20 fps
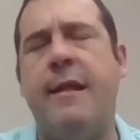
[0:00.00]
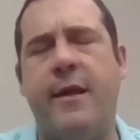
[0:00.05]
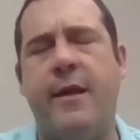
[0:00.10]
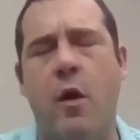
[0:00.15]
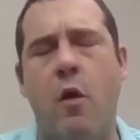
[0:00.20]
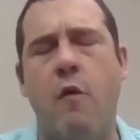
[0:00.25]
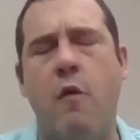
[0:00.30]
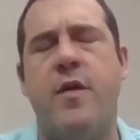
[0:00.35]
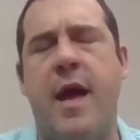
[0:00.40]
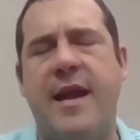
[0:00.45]

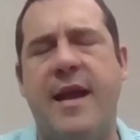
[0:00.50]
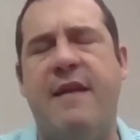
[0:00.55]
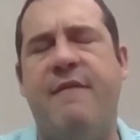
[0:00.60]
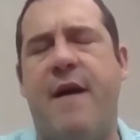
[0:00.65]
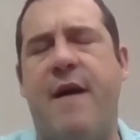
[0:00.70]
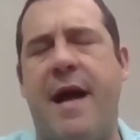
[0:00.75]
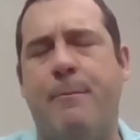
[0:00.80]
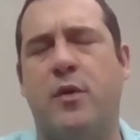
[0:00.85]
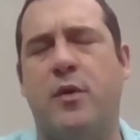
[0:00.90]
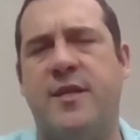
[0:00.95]
over
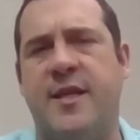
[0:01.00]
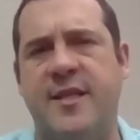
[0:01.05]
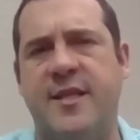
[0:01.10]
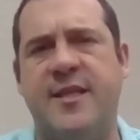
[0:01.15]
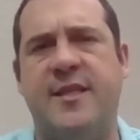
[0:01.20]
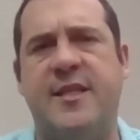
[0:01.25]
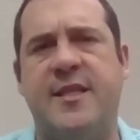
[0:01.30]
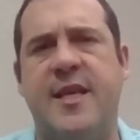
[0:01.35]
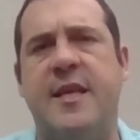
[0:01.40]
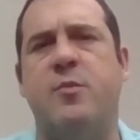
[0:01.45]
95%
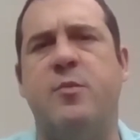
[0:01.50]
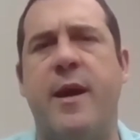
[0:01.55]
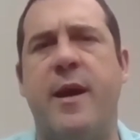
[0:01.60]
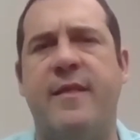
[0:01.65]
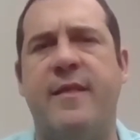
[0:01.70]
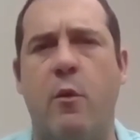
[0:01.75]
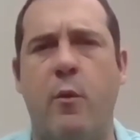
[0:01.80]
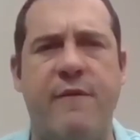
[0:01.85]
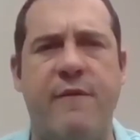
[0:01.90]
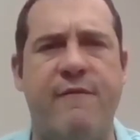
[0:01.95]
success rate
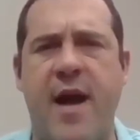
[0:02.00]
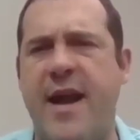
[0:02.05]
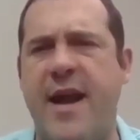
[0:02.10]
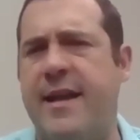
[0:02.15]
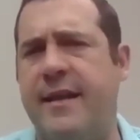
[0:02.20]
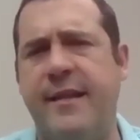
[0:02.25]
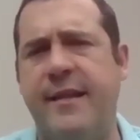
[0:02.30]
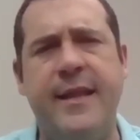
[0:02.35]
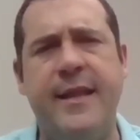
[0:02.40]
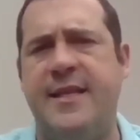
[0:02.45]
that we find at
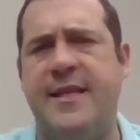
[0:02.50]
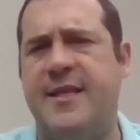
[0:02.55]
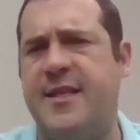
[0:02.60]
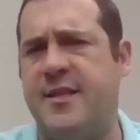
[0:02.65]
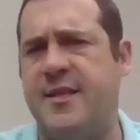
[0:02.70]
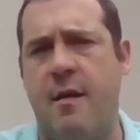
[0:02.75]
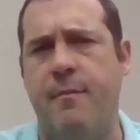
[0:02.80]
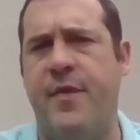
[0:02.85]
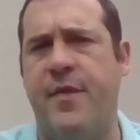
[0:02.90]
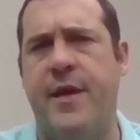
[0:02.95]
least
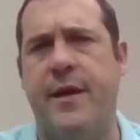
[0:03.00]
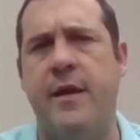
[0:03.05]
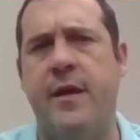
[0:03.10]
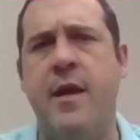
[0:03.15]
something.